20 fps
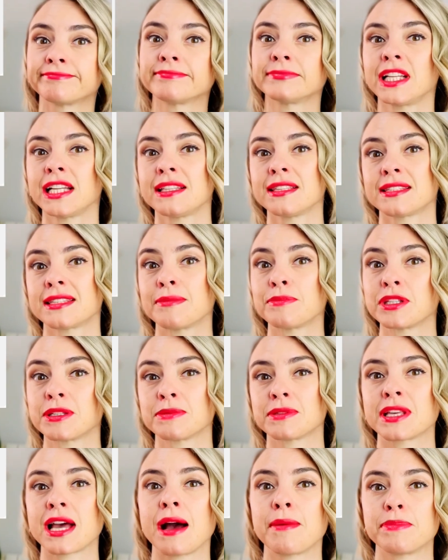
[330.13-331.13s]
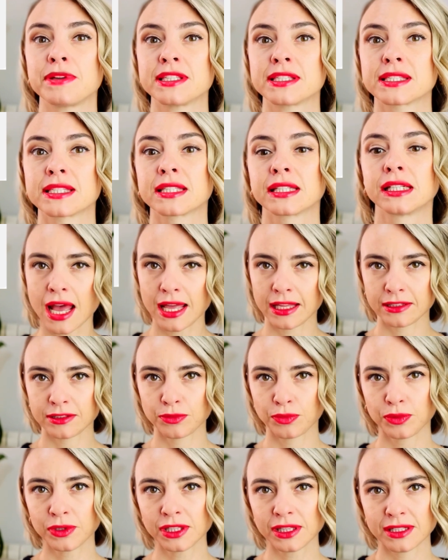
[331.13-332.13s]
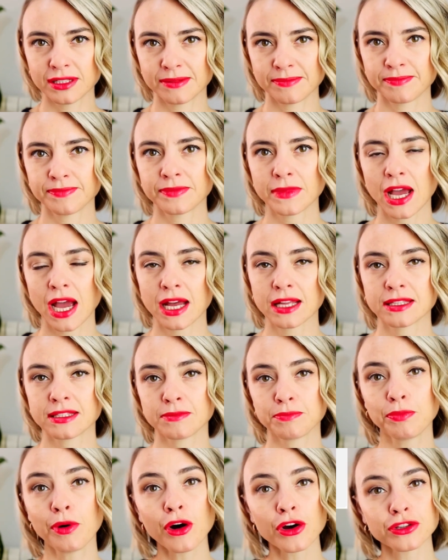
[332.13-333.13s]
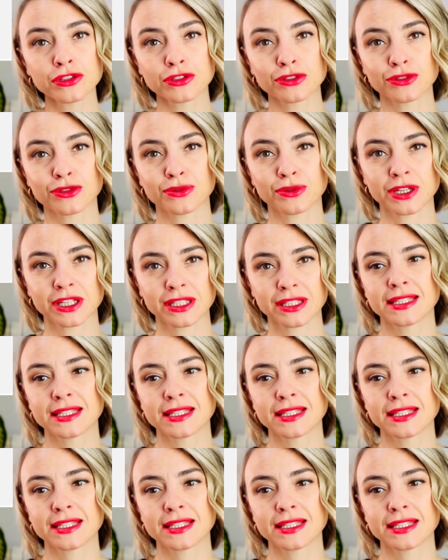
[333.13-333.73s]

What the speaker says: That sometimes happens. And Willem adds a point to it,